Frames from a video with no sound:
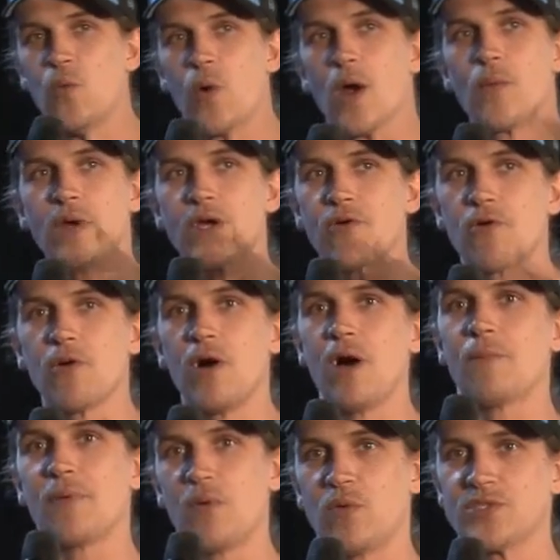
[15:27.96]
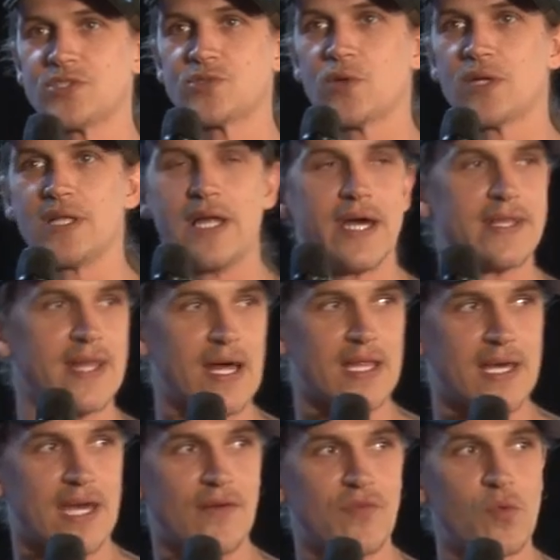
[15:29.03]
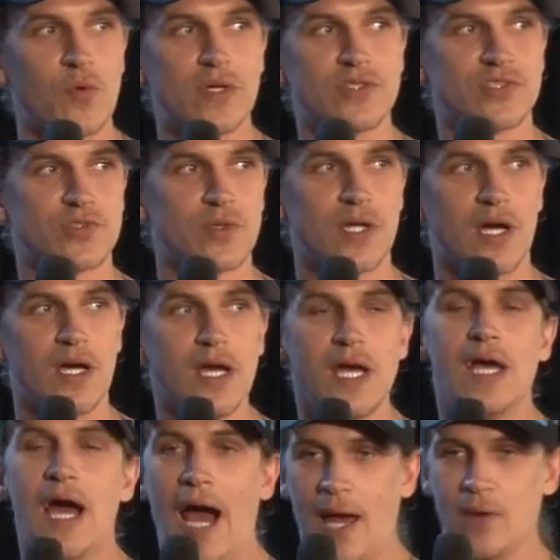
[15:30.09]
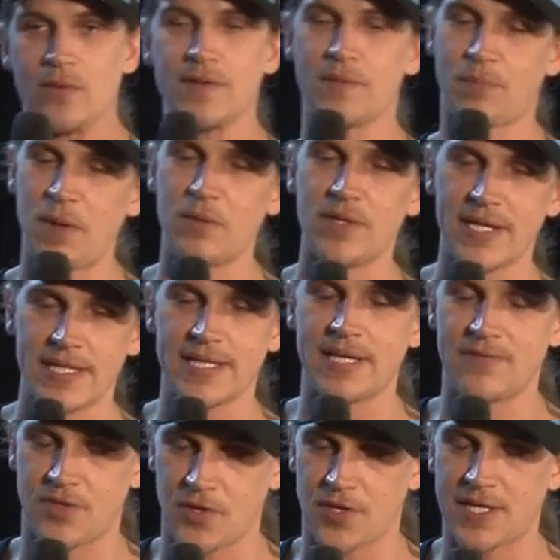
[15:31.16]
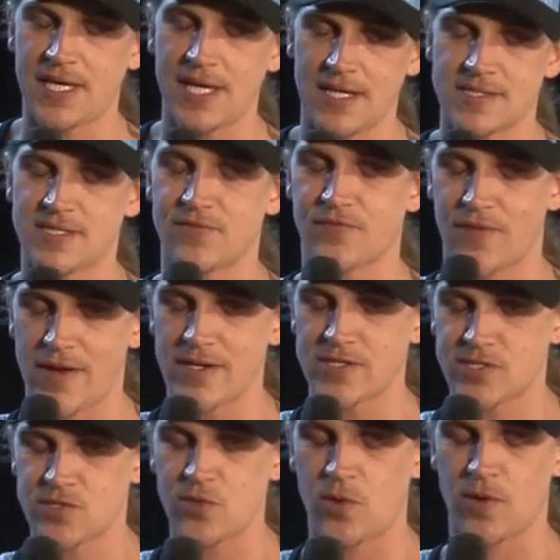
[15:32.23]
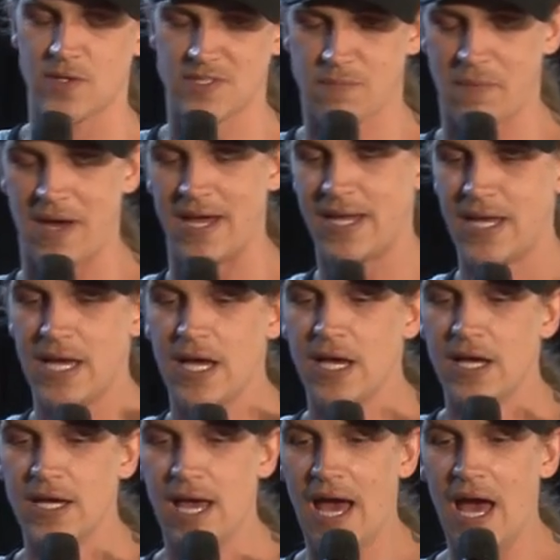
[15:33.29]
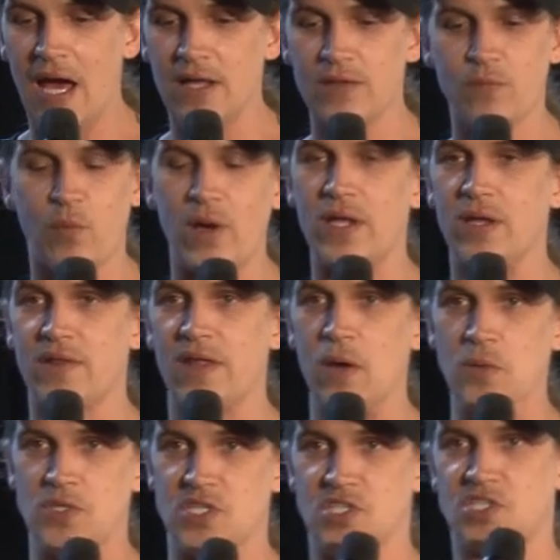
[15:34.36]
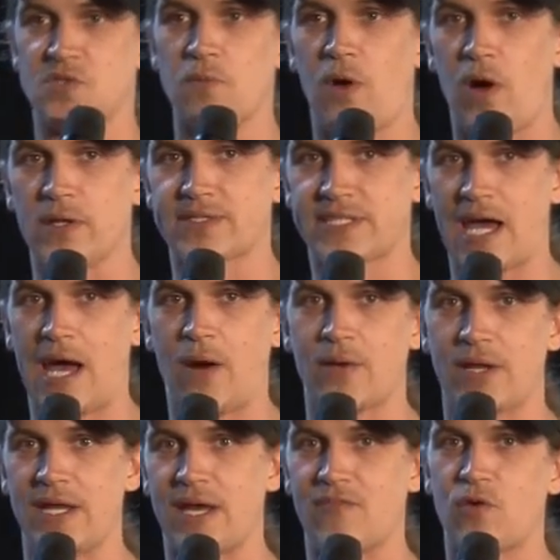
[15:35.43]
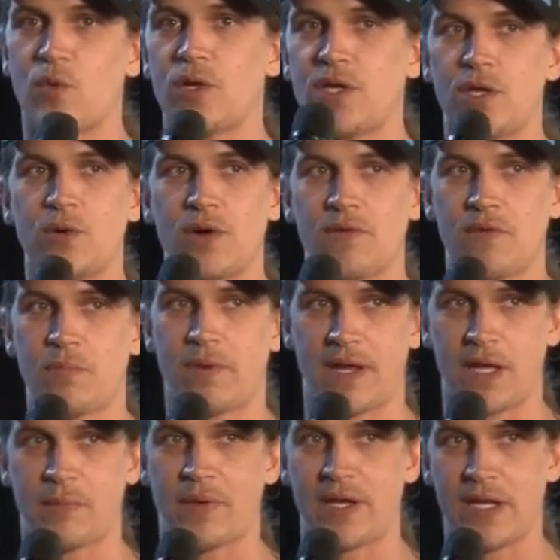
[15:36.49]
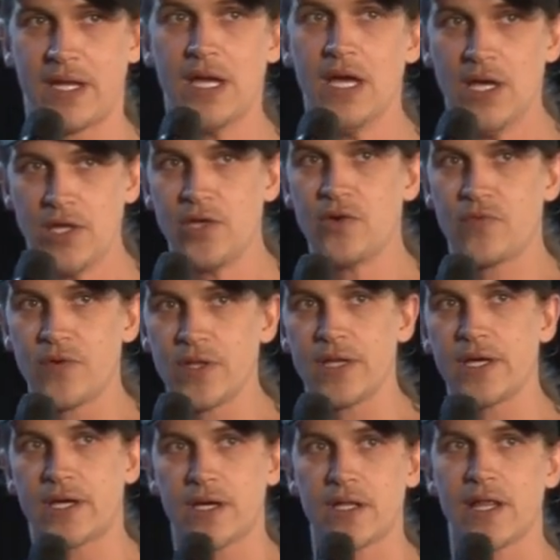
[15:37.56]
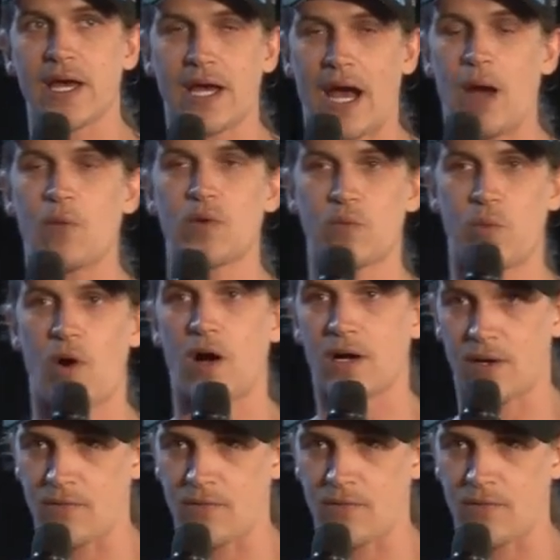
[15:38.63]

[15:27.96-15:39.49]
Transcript: where we grew up, it was sort of like that. Like everyone sort of, I don't, people didn't leave their kids in front of stores, but when, it was a small town and everyone knew everybody. But you really could, like, I would walk